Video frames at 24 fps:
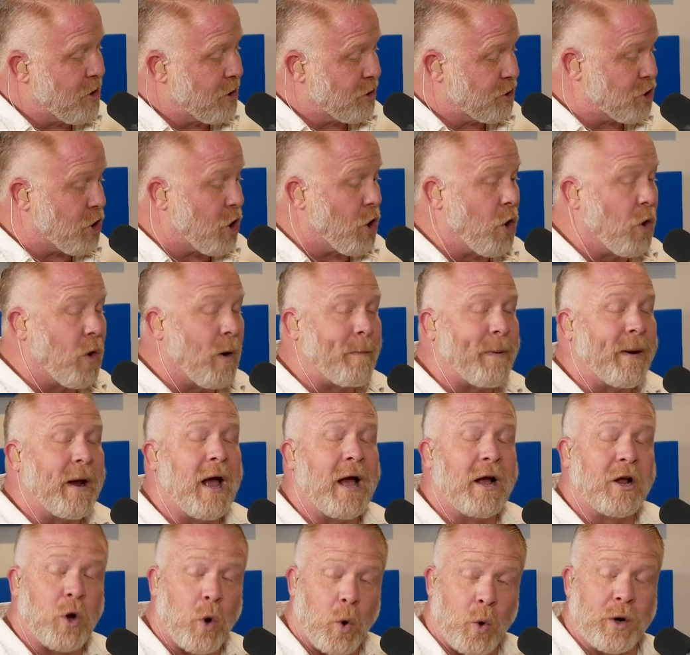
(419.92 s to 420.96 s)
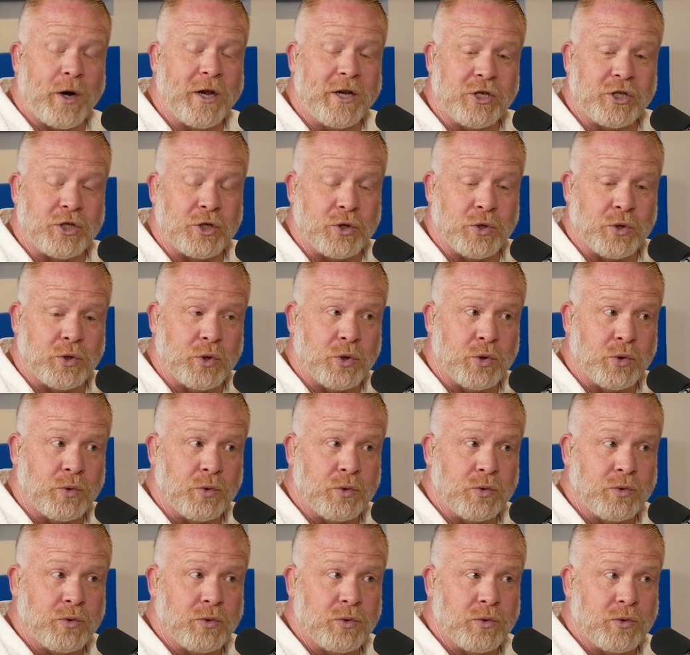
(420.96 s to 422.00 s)
So, according to
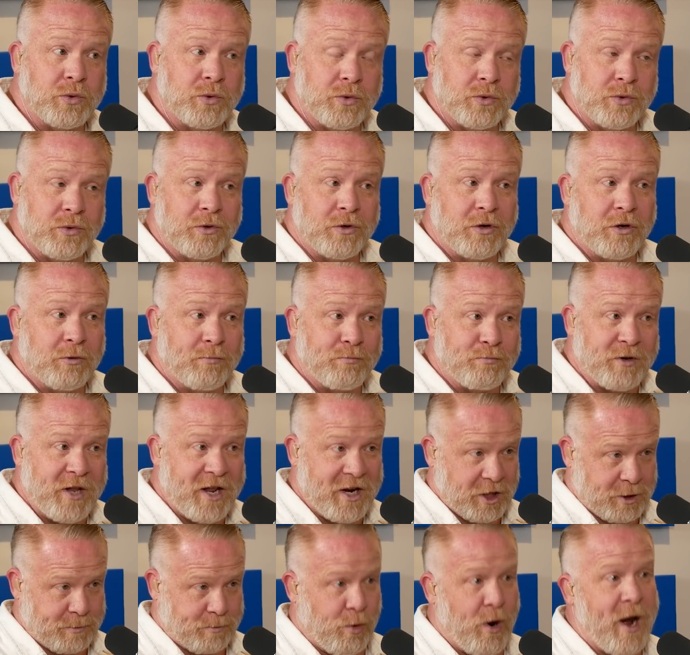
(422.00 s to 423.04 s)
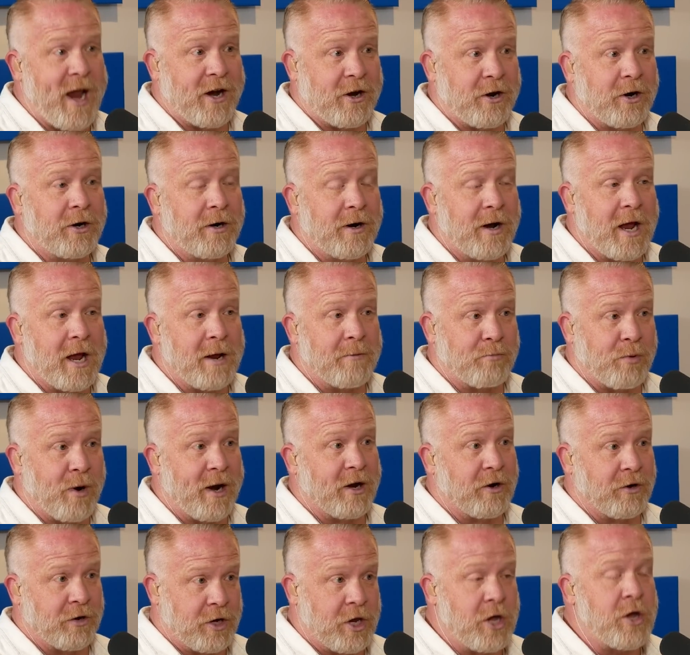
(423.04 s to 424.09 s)
Dennis Prager and
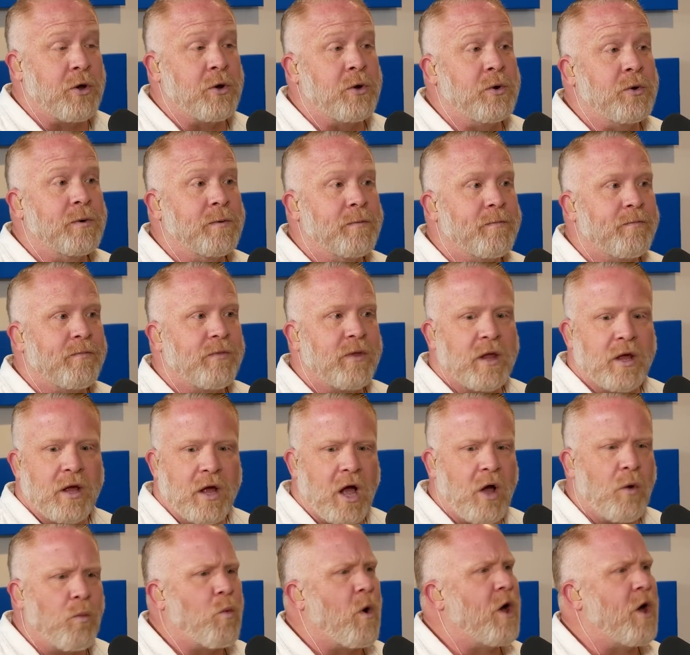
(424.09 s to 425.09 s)
PragerU, a